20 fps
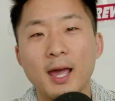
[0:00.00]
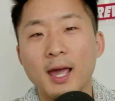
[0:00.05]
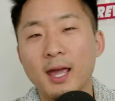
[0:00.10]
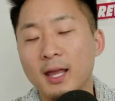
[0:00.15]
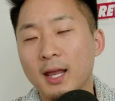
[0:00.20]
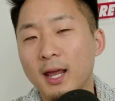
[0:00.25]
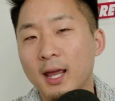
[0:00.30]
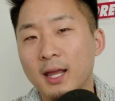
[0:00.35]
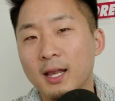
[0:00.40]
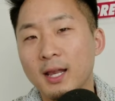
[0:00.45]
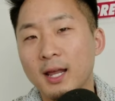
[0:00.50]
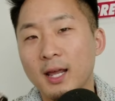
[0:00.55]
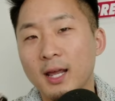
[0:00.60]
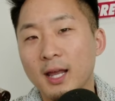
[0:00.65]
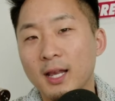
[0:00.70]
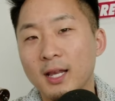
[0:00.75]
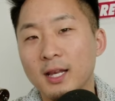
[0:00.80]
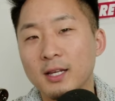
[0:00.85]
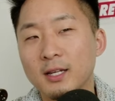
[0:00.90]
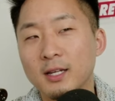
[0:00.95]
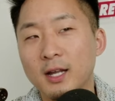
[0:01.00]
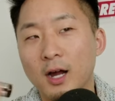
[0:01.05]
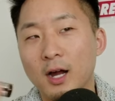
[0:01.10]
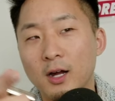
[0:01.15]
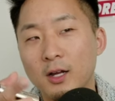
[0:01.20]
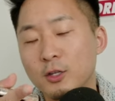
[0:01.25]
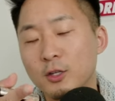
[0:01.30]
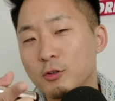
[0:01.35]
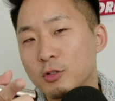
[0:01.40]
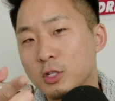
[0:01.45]
And
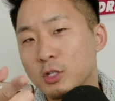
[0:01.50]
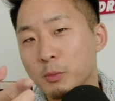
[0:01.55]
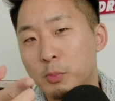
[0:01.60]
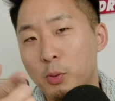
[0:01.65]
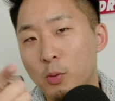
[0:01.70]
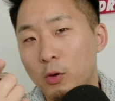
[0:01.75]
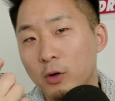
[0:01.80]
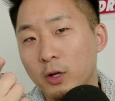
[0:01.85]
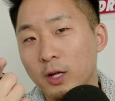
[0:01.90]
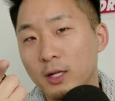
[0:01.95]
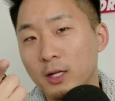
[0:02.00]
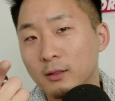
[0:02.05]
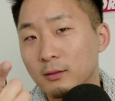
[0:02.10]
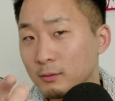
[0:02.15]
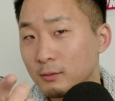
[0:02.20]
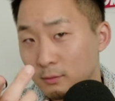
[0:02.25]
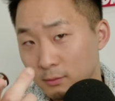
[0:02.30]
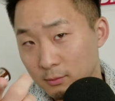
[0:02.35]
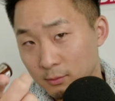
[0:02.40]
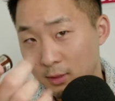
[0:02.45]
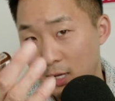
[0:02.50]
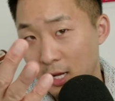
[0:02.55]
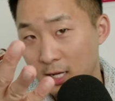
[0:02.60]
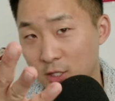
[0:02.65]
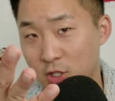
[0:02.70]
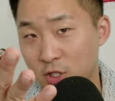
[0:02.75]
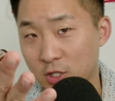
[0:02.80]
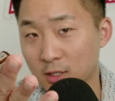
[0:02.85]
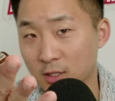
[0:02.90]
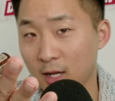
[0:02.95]
you're supporting
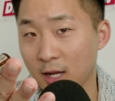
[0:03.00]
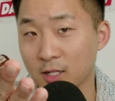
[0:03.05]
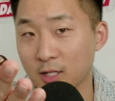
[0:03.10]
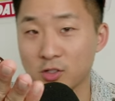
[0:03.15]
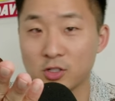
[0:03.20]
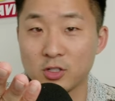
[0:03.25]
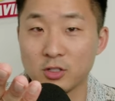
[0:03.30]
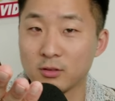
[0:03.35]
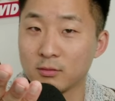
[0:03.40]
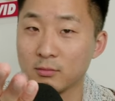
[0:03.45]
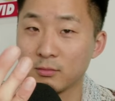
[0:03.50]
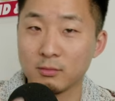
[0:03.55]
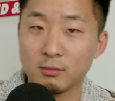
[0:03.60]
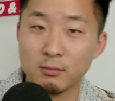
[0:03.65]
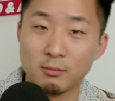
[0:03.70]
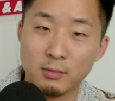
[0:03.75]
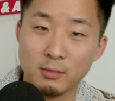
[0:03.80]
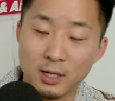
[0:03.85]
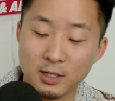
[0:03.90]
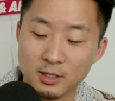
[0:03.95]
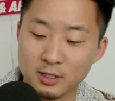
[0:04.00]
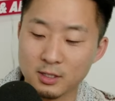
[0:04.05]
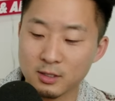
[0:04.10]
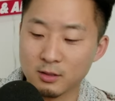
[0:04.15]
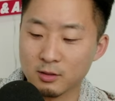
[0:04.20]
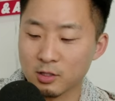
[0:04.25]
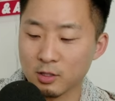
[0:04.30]
ancient Asian medicine.